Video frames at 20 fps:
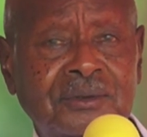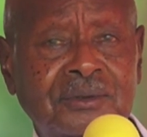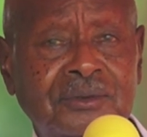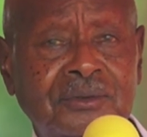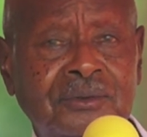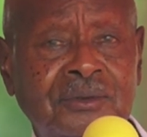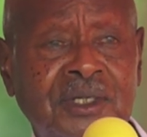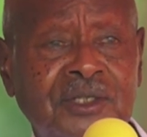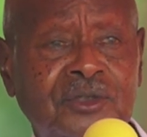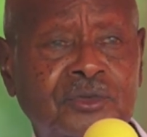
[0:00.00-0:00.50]

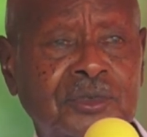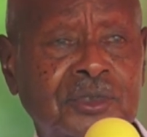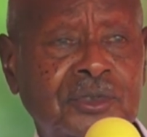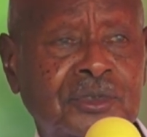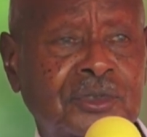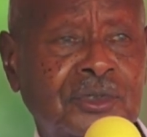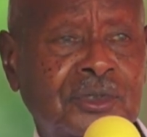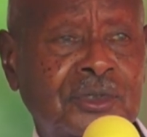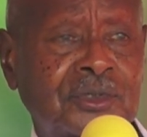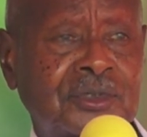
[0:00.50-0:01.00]
what we
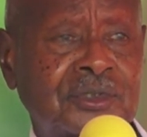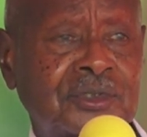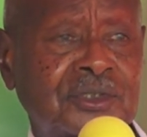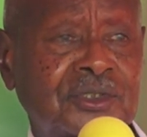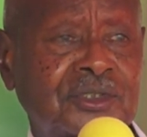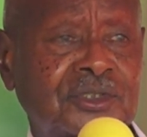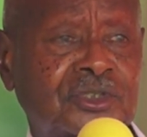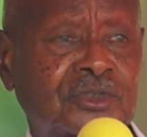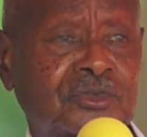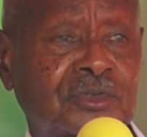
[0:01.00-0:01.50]
called
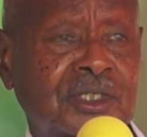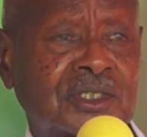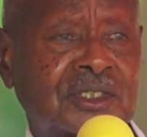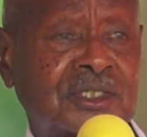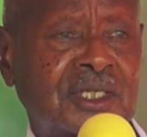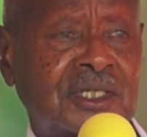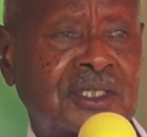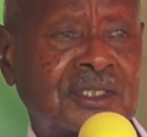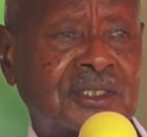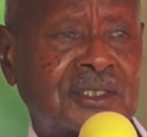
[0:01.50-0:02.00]

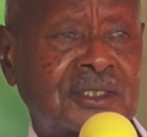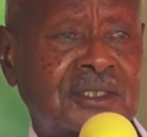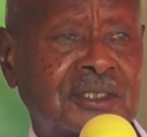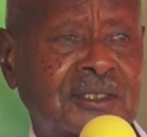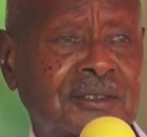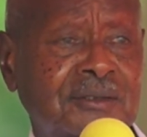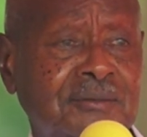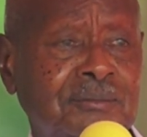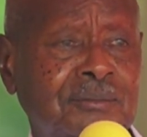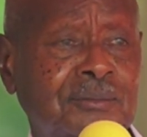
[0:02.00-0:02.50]
strategic
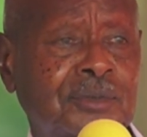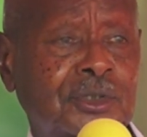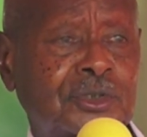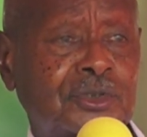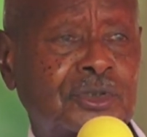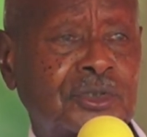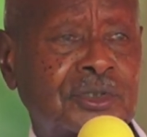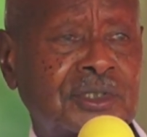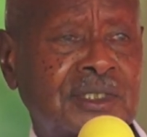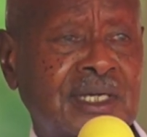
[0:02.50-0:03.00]

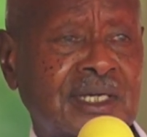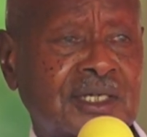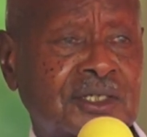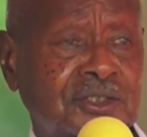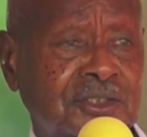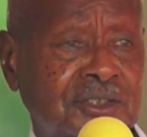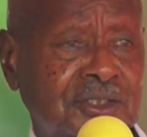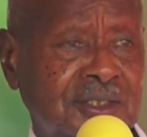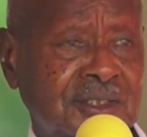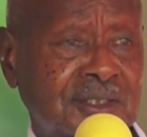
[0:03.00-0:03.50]

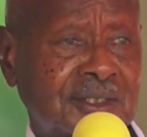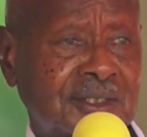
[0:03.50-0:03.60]
bottlenecks